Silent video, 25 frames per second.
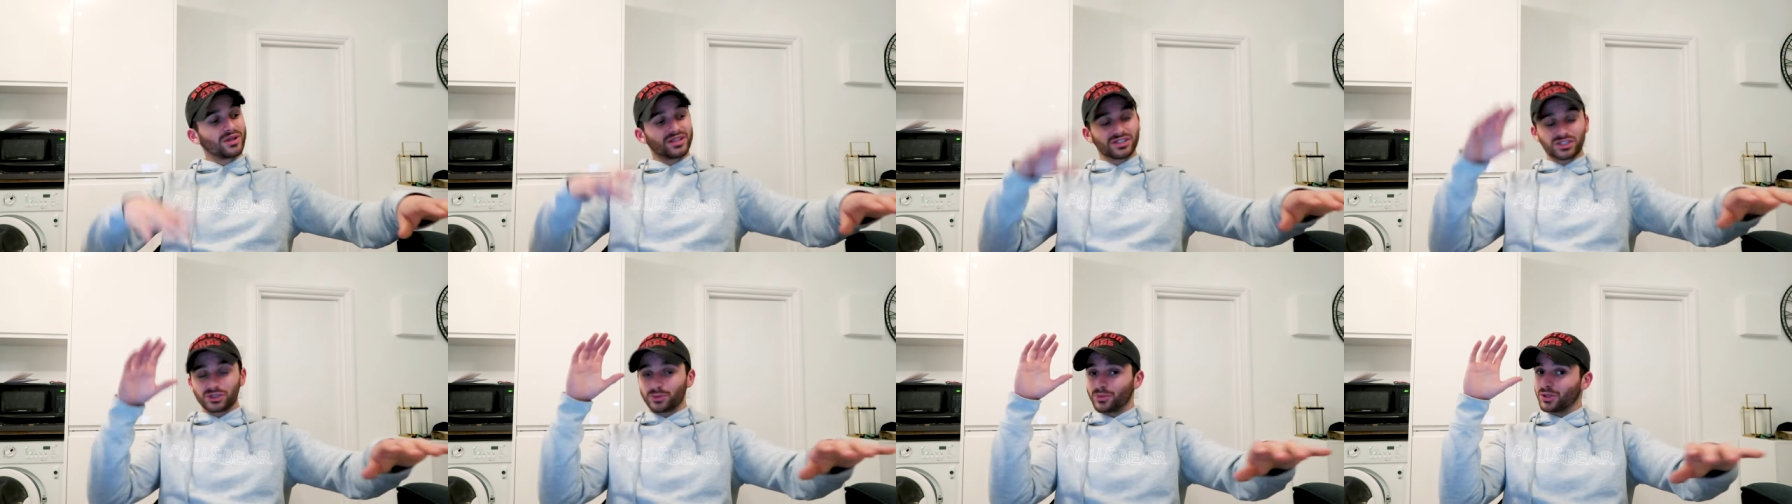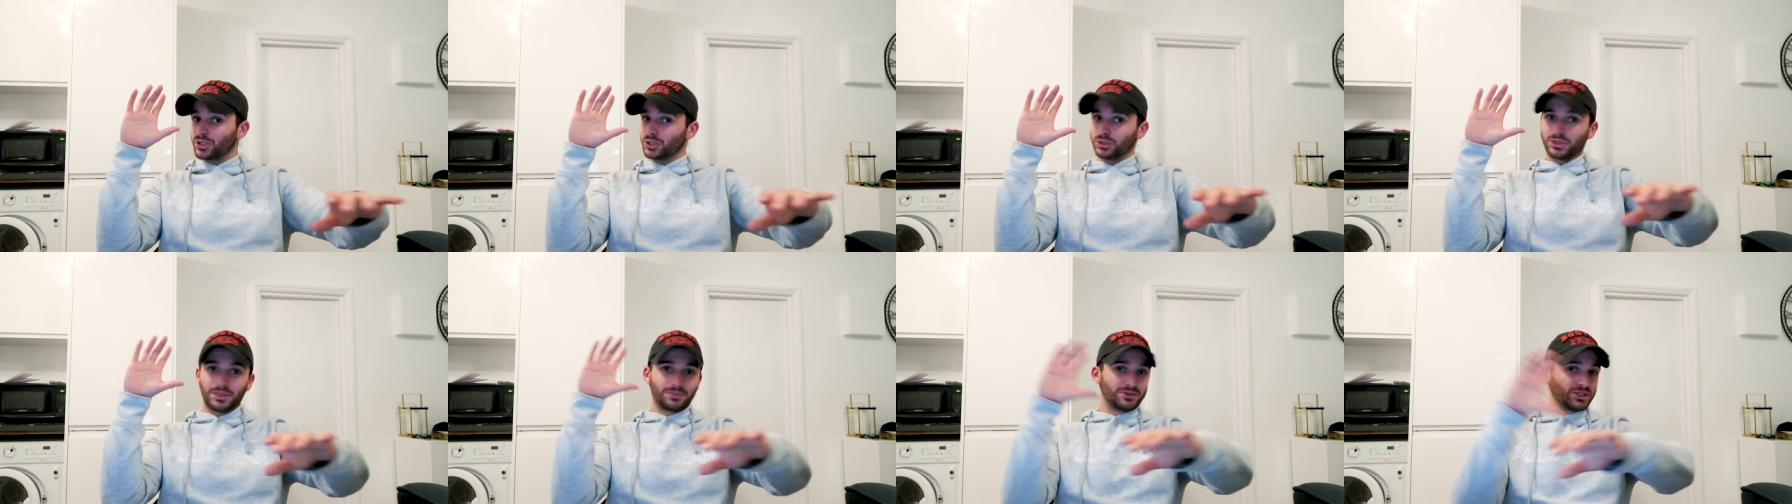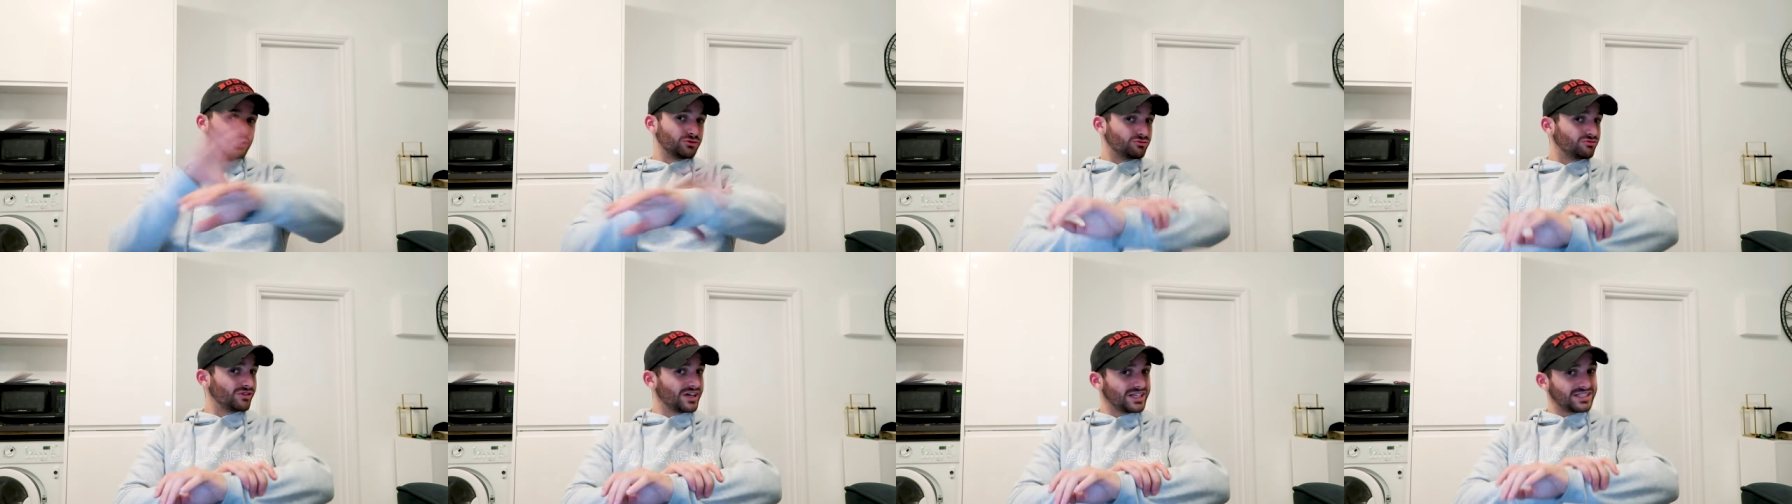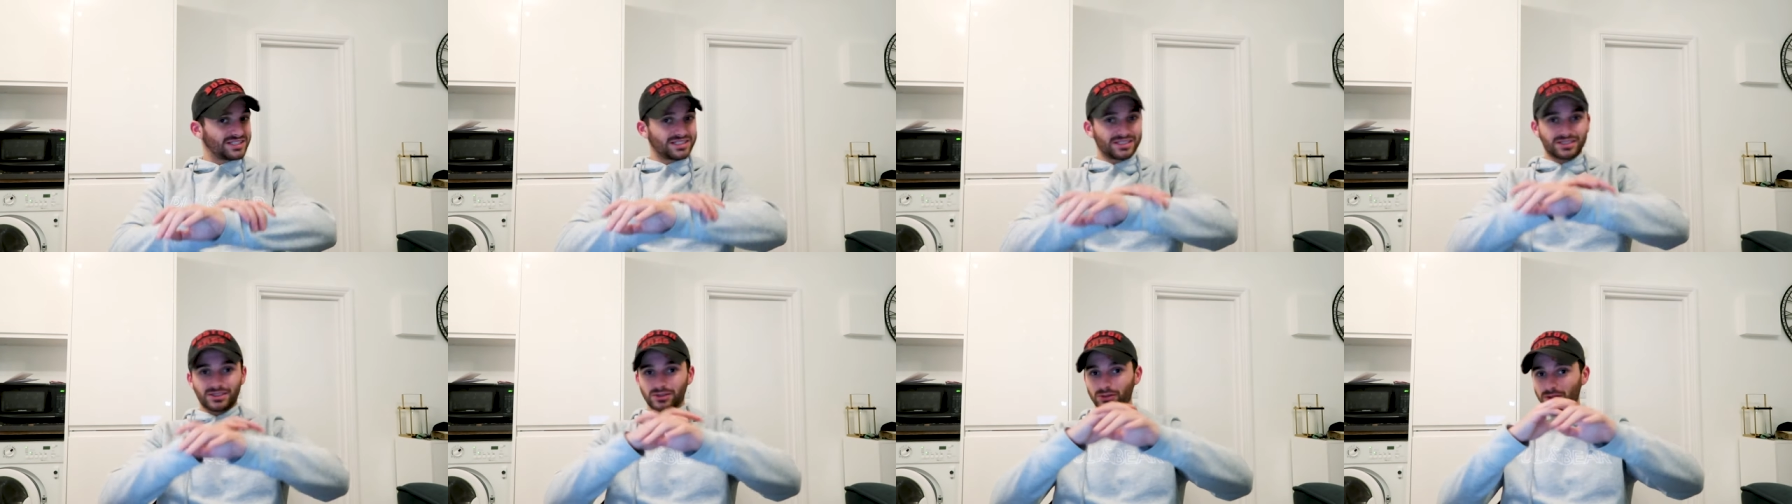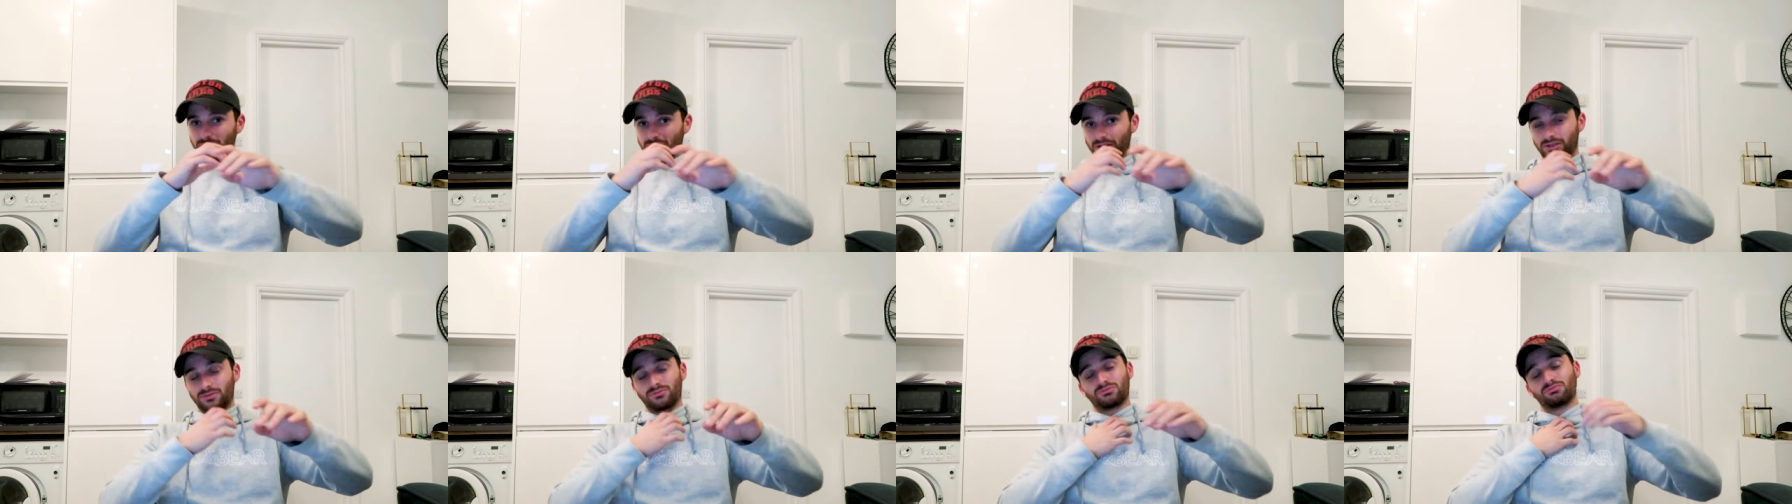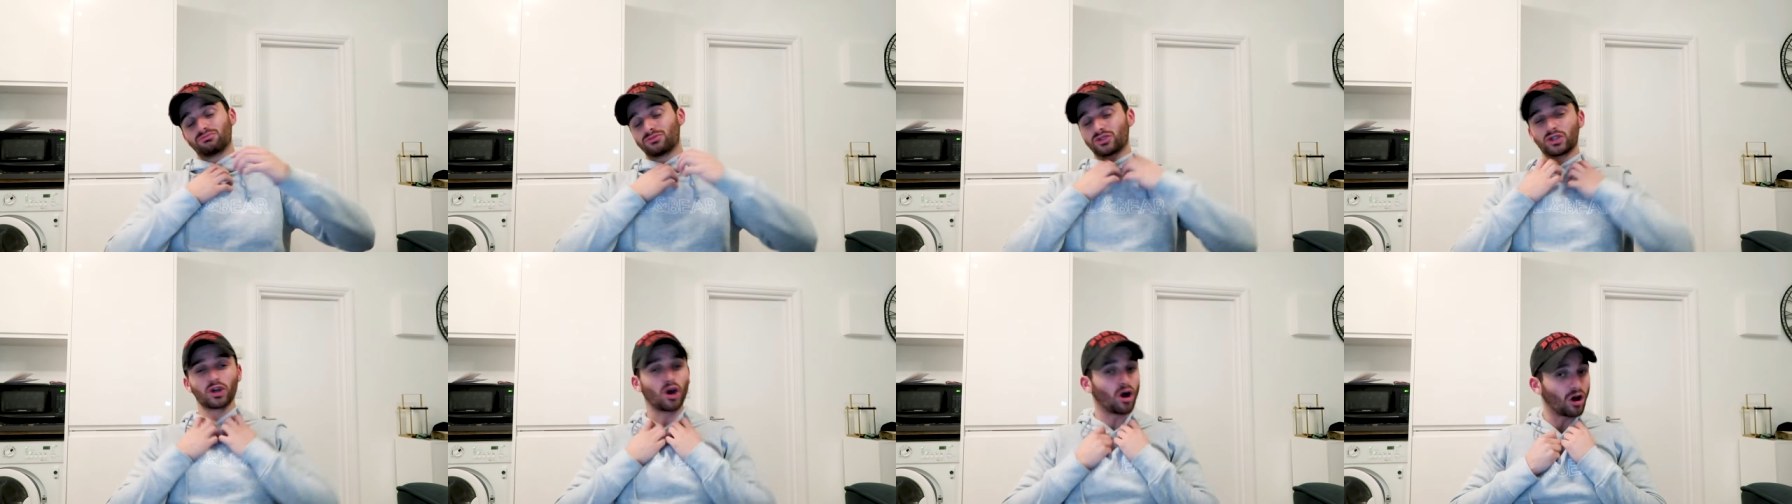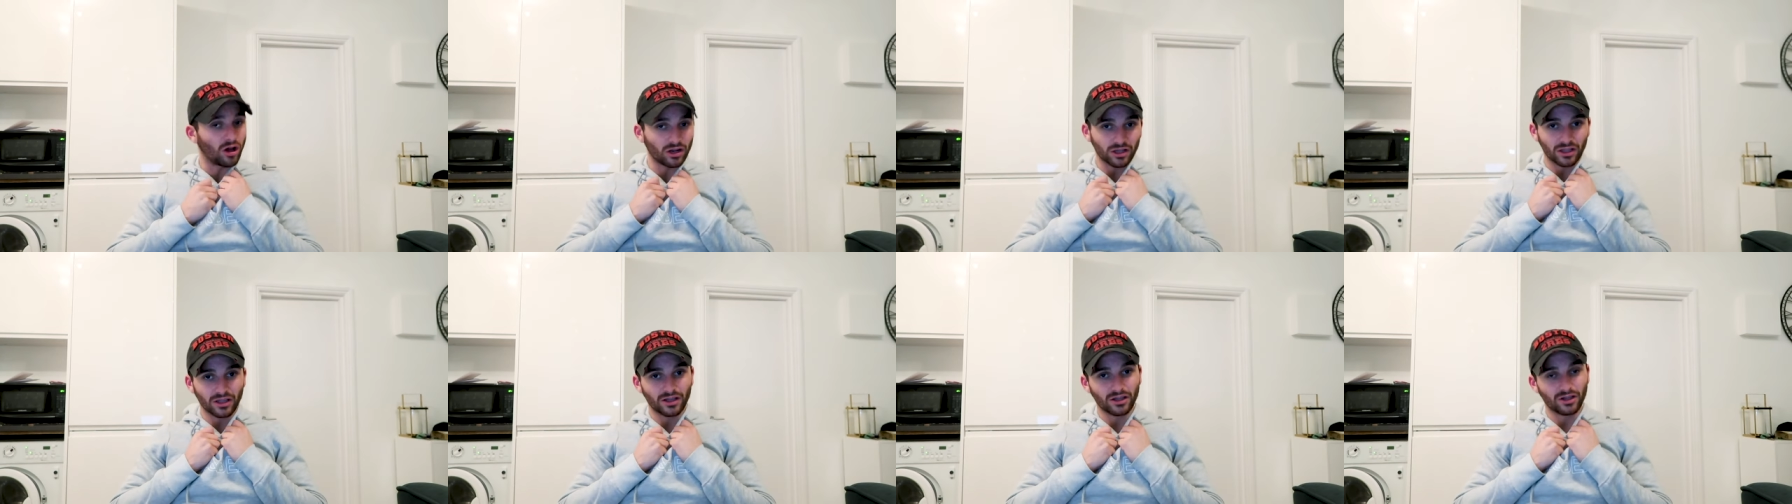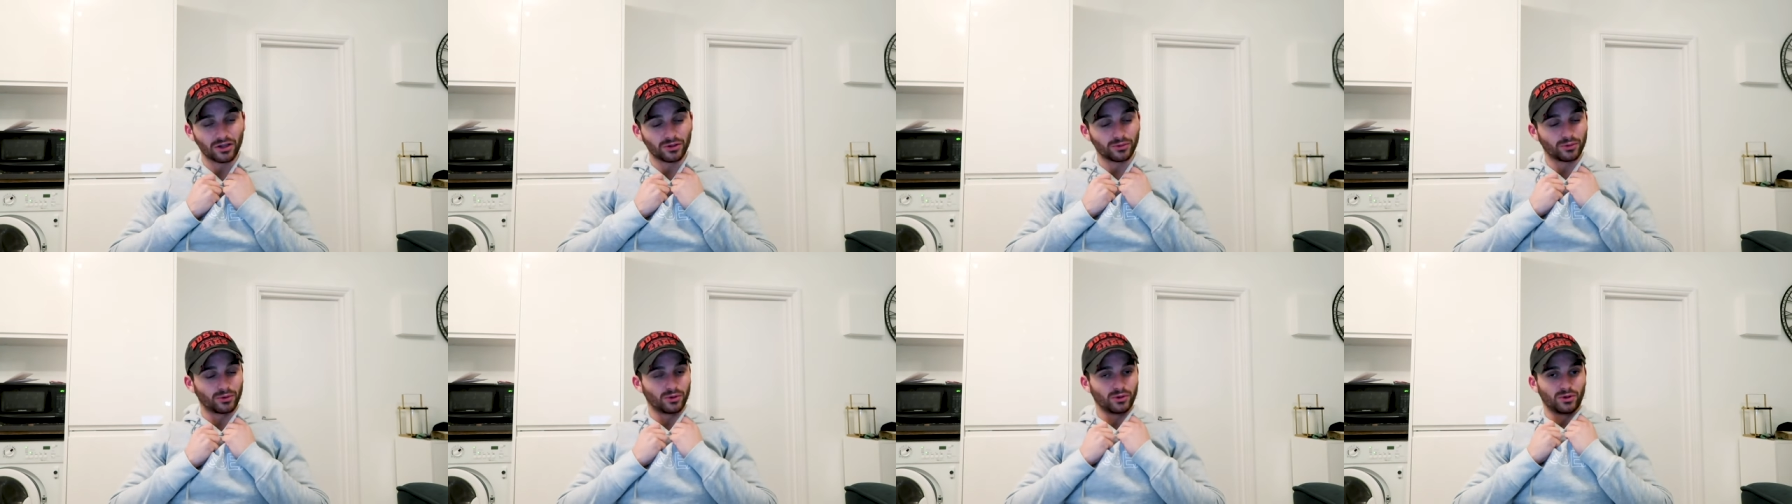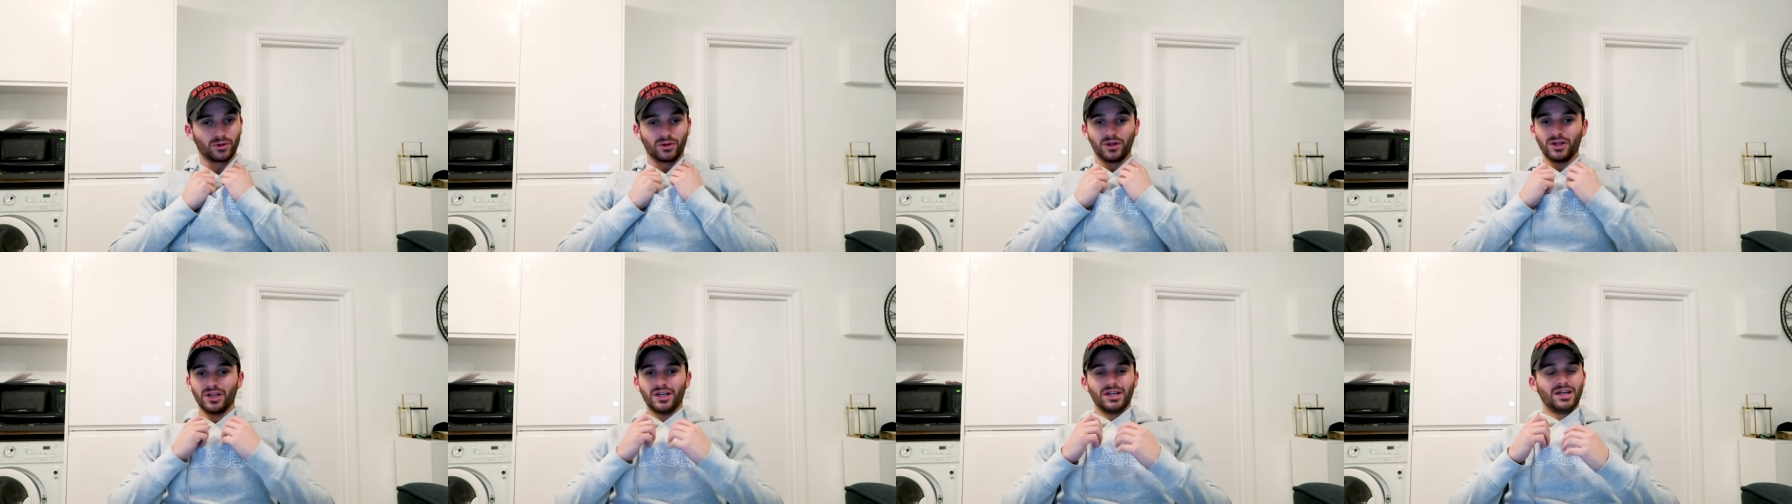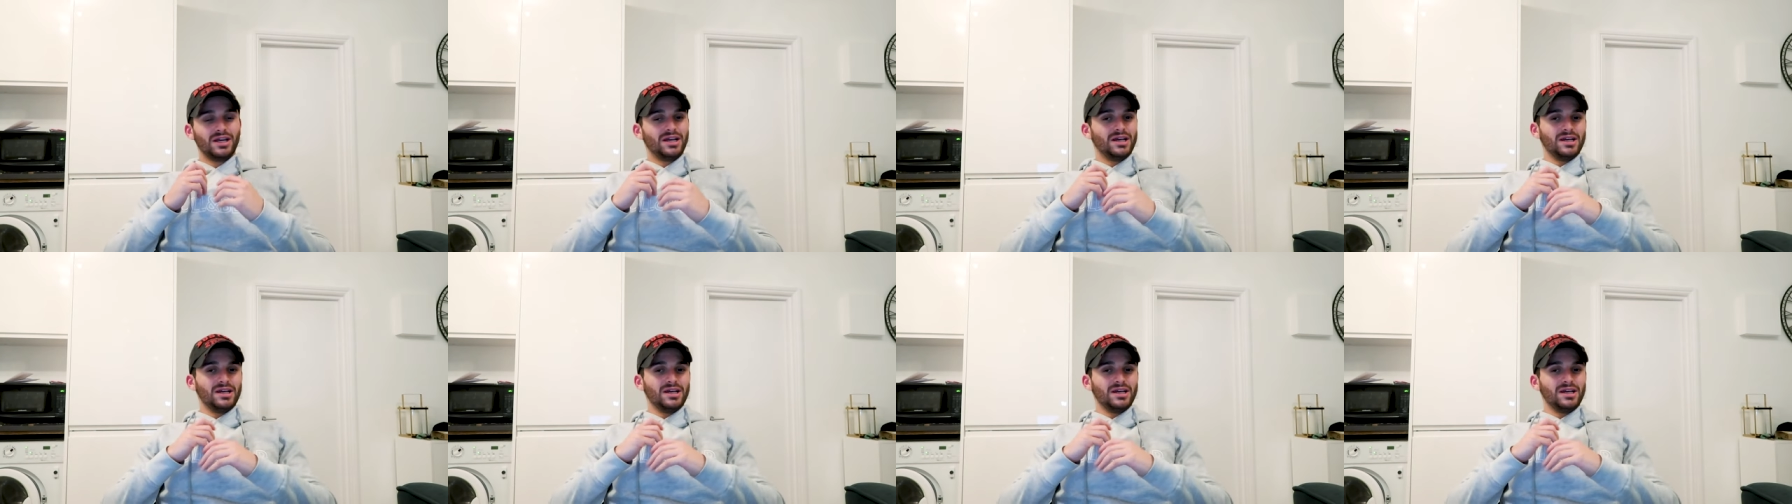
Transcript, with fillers: whether someone grabs your wrist or your collar or